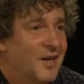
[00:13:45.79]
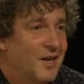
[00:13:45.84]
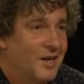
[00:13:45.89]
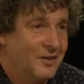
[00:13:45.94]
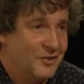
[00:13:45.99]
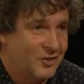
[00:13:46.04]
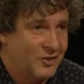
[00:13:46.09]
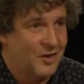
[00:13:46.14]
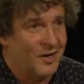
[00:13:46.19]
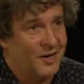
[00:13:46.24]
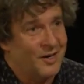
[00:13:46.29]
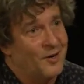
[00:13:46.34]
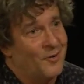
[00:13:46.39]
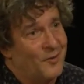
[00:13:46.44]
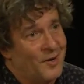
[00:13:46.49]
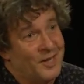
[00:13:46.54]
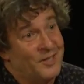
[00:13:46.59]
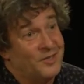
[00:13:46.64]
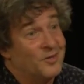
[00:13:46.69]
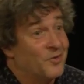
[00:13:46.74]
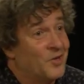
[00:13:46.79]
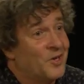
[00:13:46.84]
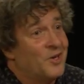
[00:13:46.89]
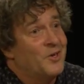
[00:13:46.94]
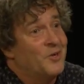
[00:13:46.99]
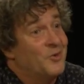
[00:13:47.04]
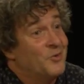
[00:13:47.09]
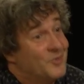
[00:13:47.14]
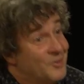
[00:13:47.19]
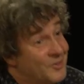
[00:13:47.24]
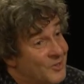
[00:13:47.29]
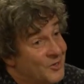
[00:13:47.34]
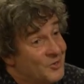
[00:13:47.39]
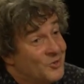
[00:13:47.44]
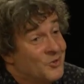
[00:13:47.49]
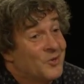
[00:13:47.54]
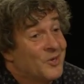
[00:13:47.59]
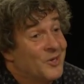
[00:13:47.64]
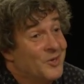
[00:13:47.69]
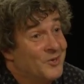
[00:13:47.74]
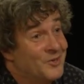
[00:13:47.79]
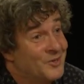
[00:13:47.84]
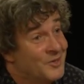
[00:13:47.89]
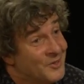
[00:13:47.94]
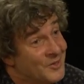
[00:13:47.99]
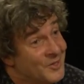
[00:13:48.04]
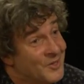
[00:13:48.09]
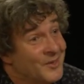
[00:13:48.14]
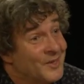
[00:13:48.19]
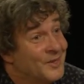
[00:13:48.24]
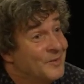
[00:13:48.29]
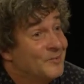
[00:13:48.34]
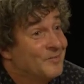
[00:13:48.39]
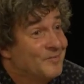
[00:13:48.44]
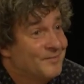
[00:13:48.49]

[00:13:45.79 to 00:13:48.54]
inside a range of cues, social cues and so on.